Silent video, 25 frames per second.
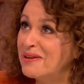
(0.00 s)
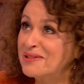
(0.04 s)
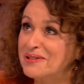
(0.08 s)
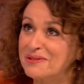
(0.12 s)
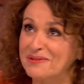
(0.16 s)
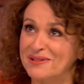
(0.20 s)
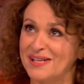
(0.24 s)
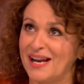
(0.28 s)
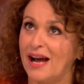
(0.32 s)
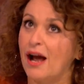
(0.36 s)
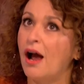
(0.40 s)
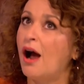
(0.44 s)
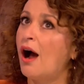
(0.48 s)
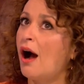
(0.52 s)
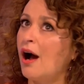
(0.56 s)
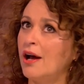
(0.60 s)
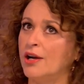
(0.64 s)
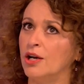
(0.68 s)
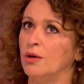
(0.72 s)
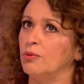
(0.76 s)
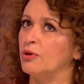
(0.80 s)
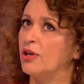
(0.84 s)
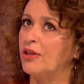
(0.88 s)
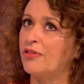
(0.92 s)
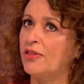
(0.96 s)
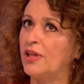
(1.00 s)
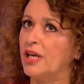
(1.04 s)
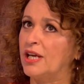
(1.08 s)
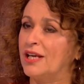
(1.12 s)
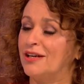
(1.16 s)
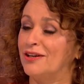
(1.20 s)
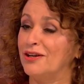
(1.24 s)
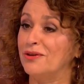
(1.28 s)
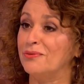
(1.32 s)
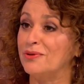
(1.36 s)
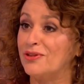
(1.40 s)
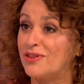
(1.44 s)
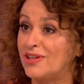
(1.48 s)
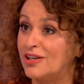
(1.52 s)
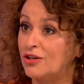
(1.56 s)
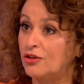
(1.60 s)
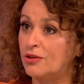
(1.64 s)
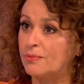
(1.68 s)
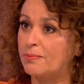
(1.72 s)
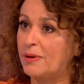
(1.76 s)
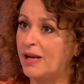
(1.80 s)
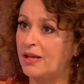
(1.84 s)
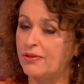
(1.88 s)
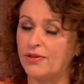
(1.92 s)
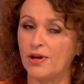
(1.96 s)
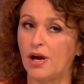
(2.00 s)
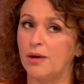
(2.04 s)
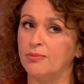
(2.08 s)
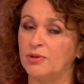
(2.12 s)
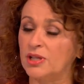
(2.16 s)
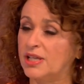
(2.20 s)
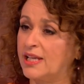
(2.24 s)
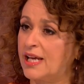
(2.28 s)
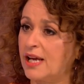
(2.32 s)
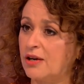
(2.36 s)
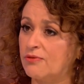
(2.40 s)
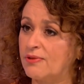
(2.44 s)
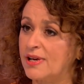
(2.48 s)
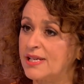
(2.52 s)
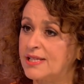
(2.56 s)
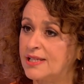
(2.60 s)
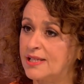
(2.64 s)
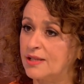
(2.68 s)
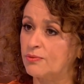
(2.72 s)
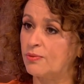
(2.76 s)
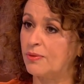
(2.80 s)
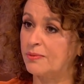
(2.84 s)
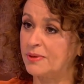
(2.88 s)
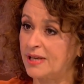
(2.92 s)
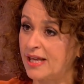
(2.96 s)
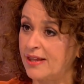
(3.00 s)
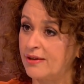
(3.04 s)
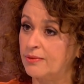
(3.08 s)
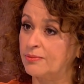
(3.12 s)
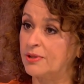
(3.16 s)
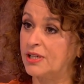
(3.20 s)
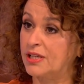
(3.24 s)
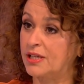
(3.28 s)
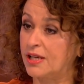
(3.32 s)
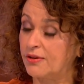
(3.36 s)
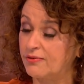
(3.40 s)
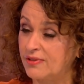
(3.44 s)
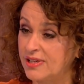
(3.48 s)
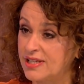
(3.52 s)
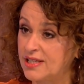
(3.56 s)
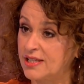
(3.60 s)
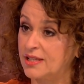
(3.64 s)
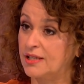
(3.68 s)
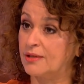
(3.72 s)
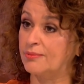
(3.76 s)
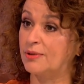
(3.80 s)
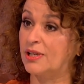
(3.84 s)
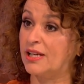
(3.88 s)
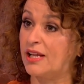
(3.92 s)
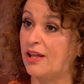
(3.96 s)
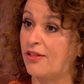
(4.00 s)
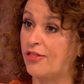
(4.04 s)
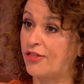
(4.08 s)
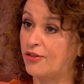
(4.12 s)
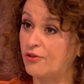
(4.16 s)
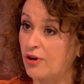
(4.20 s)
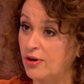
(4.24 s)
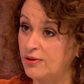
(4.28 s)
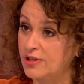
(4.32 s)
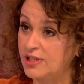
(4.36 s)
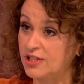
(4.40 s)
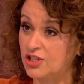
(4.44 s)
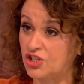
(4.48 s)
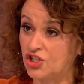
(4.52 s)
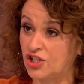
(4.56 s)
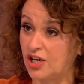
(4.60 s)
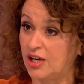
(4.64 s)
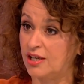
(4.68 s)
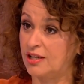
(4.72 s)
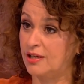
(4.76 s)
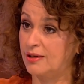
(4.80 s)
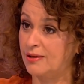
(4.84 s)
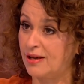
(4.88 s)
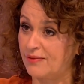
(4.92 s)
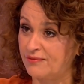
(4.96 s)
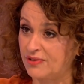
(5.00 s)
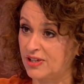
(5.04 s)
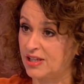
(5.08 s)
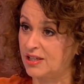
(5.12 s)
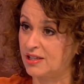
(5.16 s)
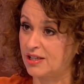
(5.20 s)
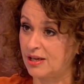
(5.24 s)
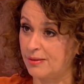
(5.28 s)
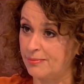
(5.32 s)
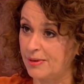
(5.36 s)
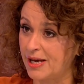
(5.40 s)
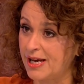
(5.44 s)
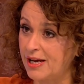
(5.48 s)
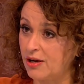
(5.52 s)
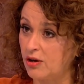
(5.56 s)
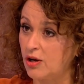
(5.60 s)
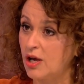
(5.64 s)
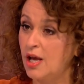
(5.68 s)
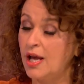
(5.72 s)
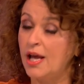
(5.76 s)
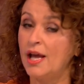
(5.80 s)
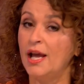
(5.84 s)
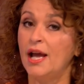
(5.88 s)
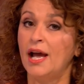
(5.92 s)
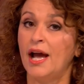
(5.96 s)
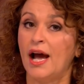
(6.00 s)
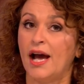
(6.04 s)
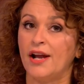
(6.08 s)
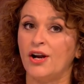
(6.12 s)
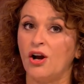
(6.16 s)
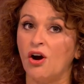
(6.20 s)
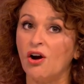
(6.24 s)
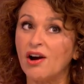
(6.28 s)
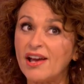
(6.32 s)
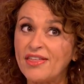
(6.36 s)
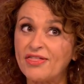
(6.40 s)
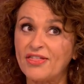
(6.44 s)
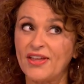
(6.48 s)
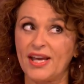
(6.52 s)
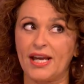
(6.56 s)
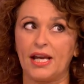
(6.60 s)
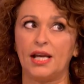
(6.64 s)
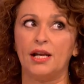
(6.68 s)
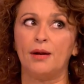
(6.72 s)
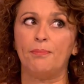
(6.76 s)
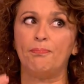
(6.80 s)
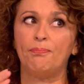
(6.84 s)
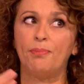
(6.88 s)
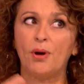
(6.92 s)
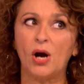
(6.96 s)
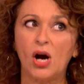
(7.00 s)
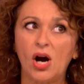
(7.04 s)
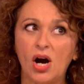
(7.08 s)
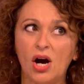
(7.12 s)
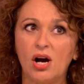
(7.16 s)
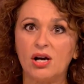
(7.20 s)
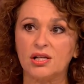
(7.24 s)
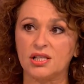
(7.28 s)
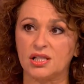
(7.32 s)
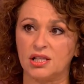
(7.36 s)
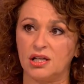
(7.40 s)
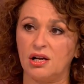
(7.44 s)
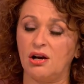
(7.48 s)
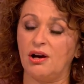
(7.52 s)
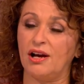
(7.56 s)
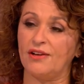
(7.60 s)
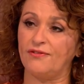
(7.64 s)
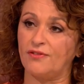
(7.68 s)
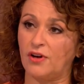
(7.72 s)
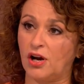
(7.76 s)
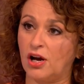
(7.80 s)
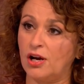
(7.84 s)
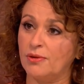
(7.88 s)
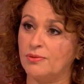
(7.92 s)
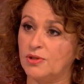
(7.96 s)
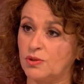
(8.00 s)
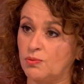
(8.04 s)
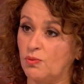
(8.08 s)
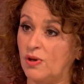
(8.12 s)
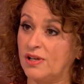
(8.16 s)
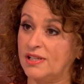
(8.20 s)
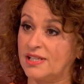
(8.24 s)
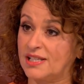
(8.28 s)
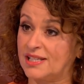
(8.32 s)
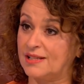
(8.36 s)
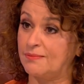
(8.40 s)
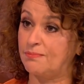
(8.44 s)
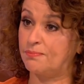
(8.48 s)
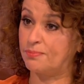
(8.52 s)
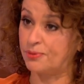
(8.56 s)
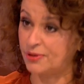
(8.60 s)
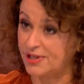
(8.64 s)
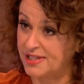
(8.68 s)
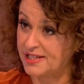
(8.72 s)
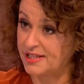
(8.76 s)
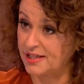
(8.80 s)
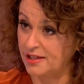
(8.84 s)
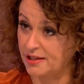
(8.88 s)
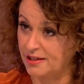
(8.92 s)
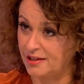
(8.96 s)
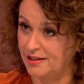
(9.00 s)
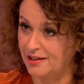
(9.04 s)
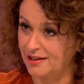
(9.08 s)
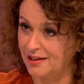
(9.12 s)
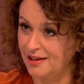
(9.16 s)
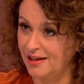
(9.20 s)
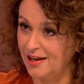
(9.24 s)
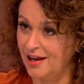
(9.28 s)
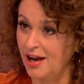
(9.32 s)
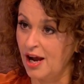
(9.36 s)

Mark's like, I know what you're thinking, I know what you're thinking. Play. I think I'm going to get arrested. When we get there, I'm going to get arrested. I'm going to get thrown into jail and I'm never going to come out. And I think in a past life, I was once in prison.